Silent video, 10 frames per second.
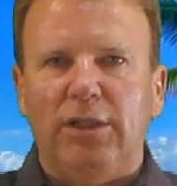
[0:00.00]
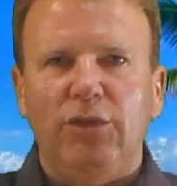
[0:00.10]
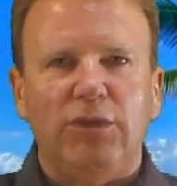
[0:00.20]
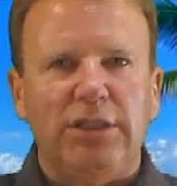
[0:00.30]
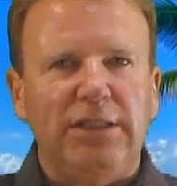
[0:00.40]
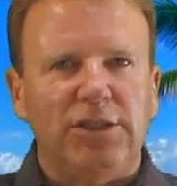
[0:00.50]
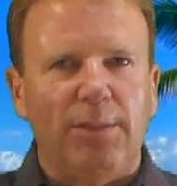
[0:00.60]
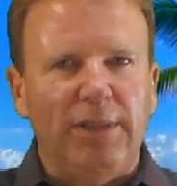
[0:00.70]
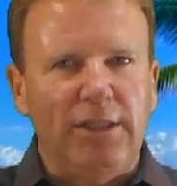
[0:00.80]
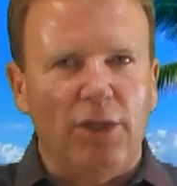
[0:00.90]
And you've seen
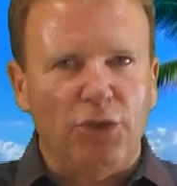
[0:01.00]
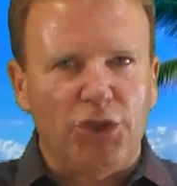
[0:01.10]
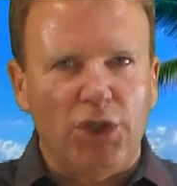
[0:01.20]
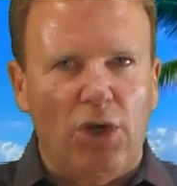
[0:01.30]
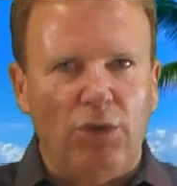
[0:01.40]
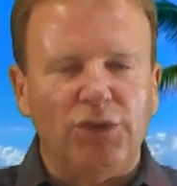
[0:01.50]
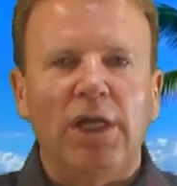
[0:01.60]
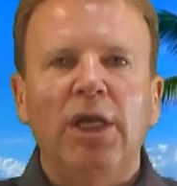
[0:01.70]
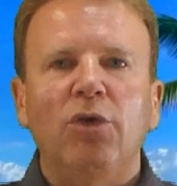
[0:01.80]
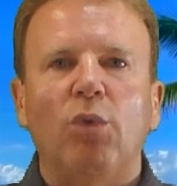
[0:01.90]
some of the other shows
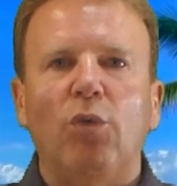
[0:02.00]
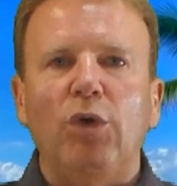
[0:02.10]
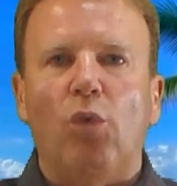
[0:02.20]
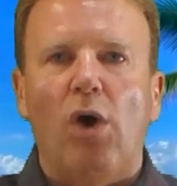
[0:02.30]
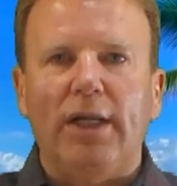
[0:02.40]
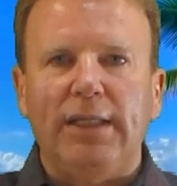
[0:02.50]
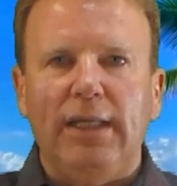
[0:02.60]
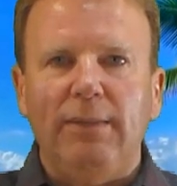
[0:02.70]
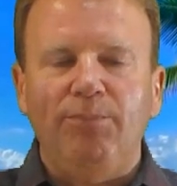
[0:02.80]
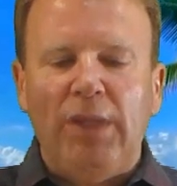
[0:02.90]
where we walk
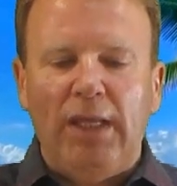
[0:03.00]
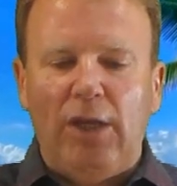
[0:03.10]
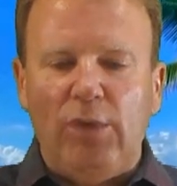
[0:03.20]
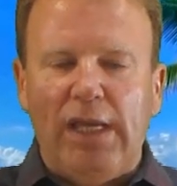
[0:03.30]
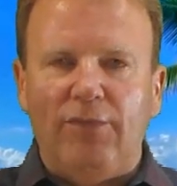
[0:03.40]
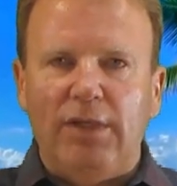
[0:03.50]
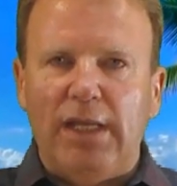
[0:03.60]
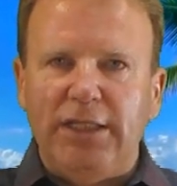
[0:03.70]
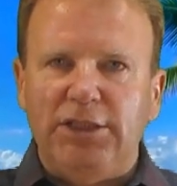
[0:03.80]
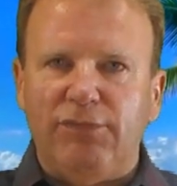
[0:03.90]
in and we have a
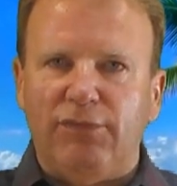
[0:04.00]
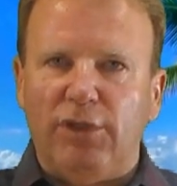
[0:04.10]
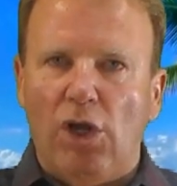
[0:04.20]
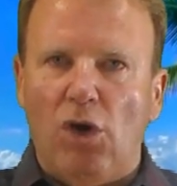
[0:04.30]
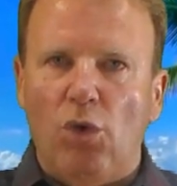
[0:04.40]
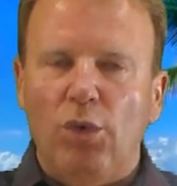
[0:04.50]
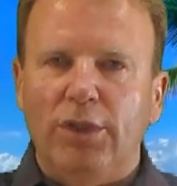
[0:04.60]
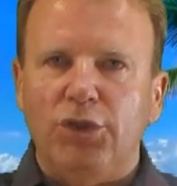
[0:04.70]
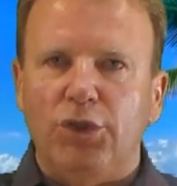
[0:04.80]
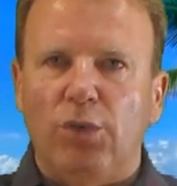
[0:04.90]
nice flow
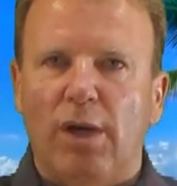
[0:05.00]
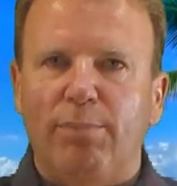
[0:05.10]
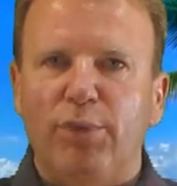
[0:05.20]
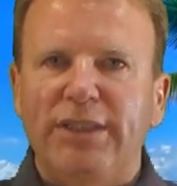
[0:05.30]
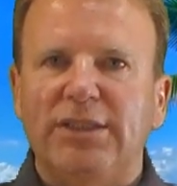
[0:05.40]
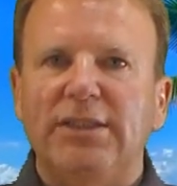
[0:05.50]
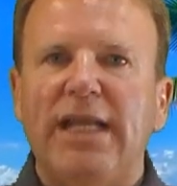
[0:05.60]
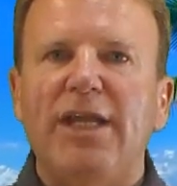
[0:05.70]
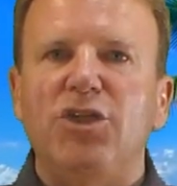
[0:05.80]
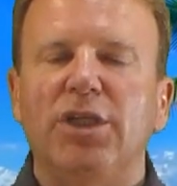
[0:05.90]
to our
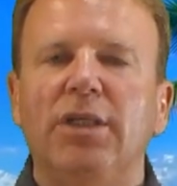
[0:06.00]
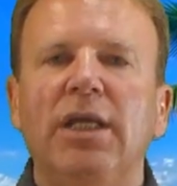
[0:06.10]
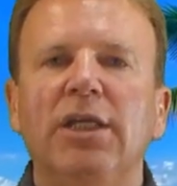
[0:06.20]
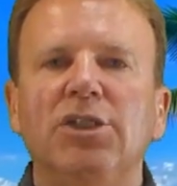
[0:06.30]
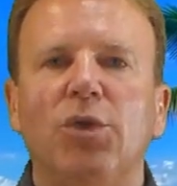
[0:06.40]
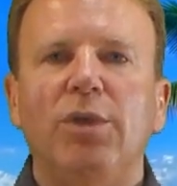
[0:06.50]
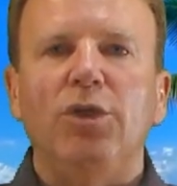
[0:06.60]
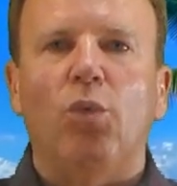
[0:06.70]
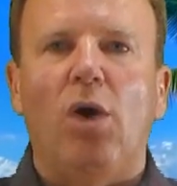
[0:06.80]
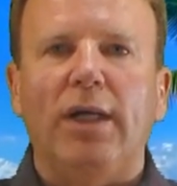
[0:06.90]
presentation. So when
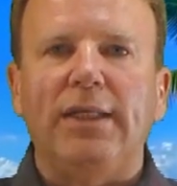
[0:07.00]
you